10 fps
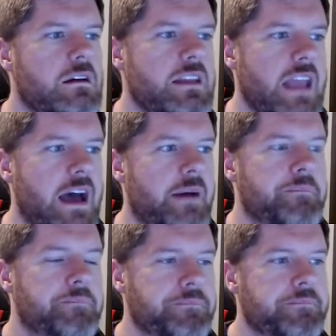Yeah.
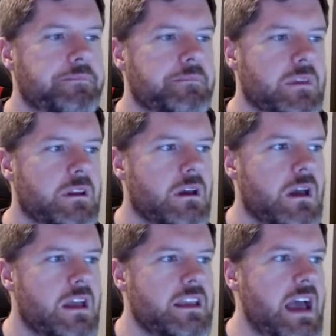
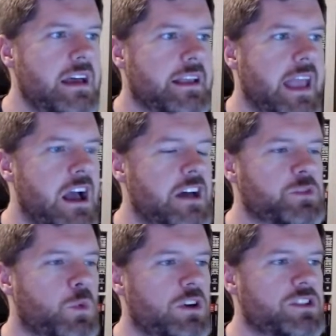Yeah, Chaos War.